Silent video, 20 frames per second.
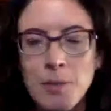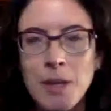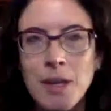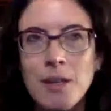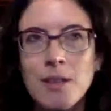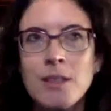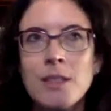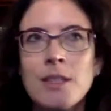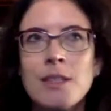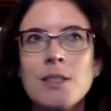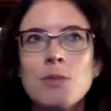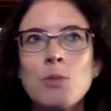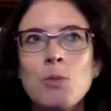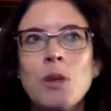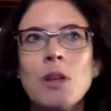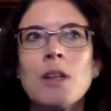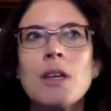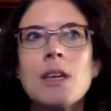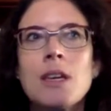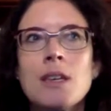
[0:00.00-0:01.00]
because it's
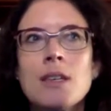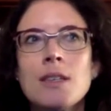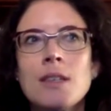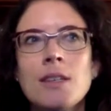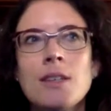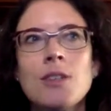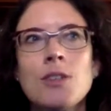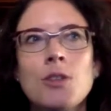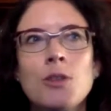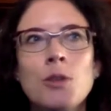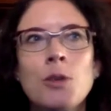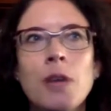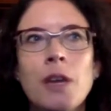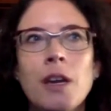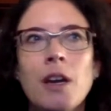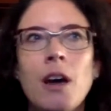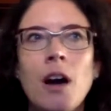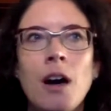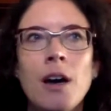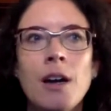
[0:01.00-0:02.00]
really easy to
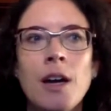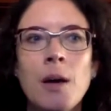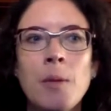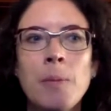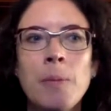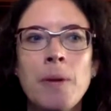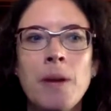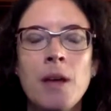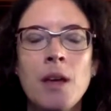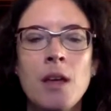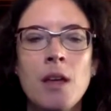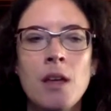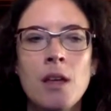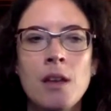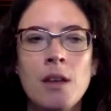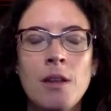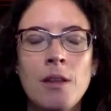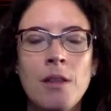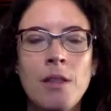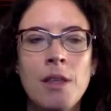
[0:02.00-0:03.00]
get caught up
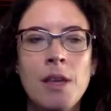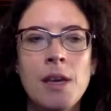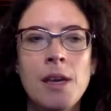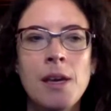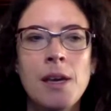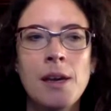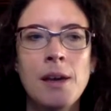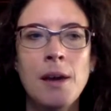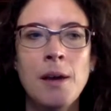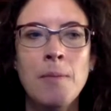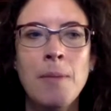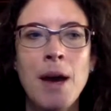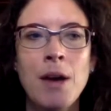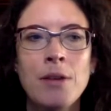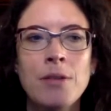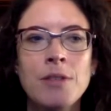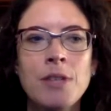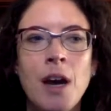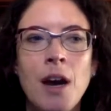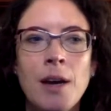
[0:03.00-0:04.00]
in the amount
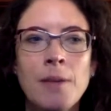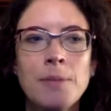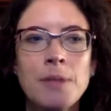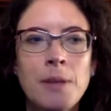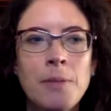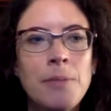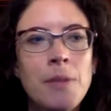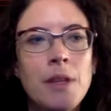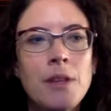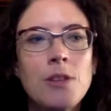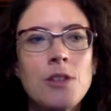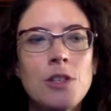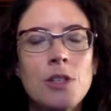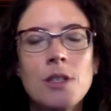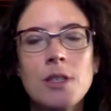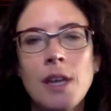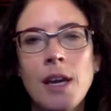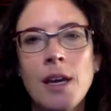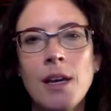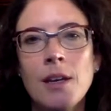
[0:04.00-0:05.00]
of time something should
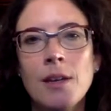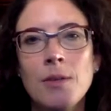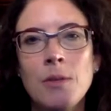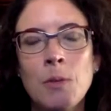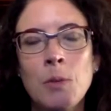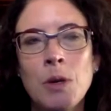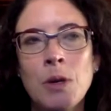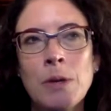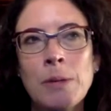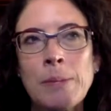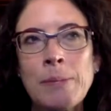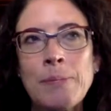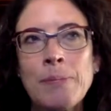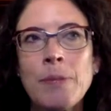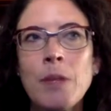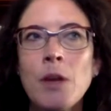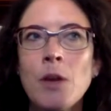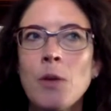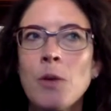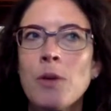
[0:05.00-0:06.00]
take.
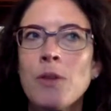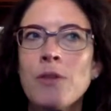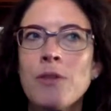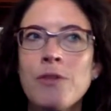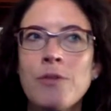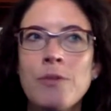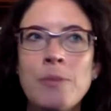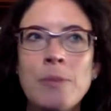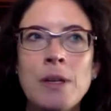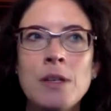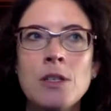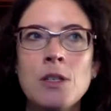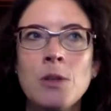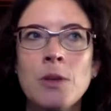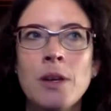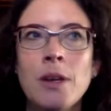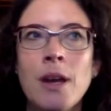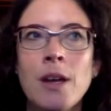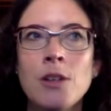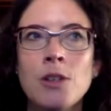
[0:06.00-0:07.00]
We've been
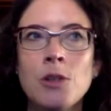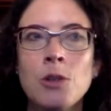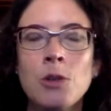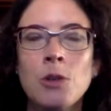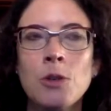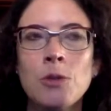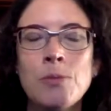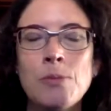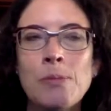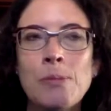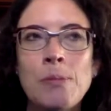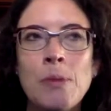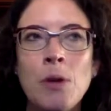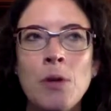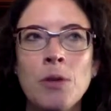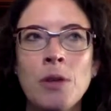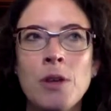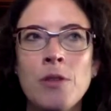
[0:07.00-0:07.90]
doing Agile only